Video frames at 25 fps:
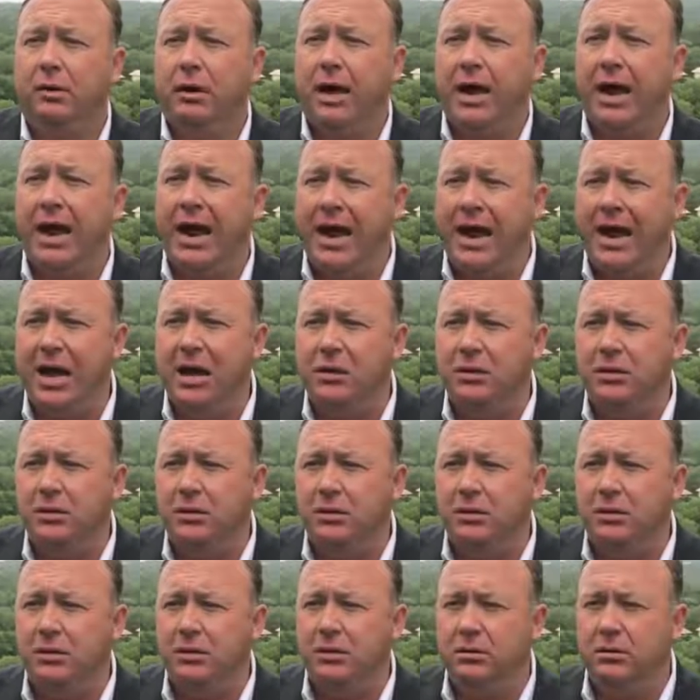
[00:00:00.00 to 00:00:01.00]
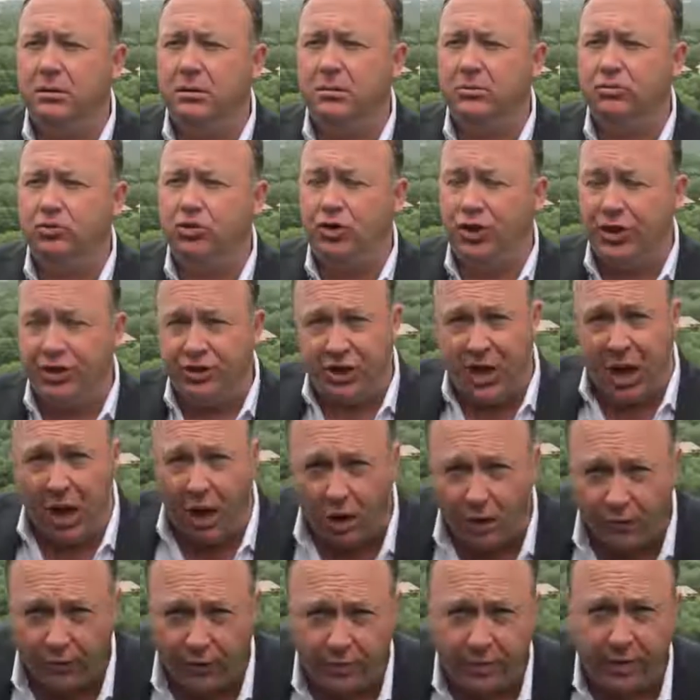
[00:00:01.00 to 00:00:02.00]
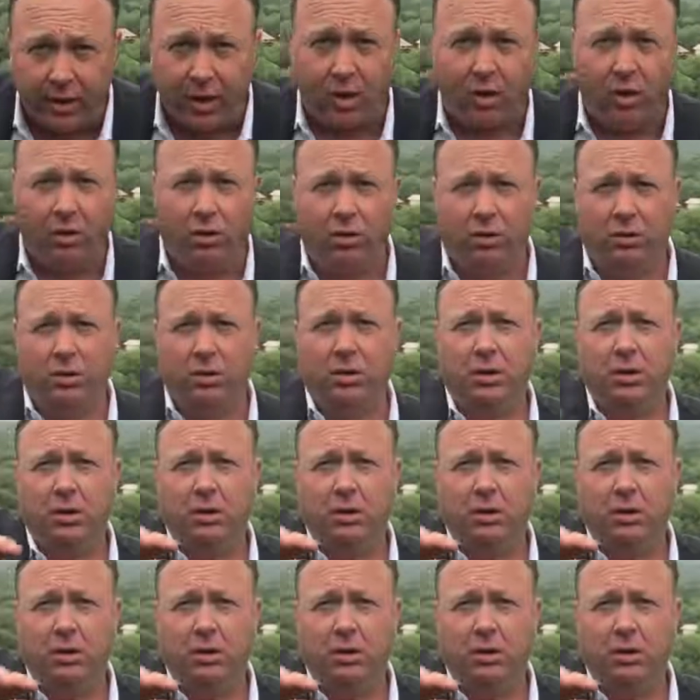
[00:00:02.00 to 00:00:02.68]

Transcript: and she's over the whole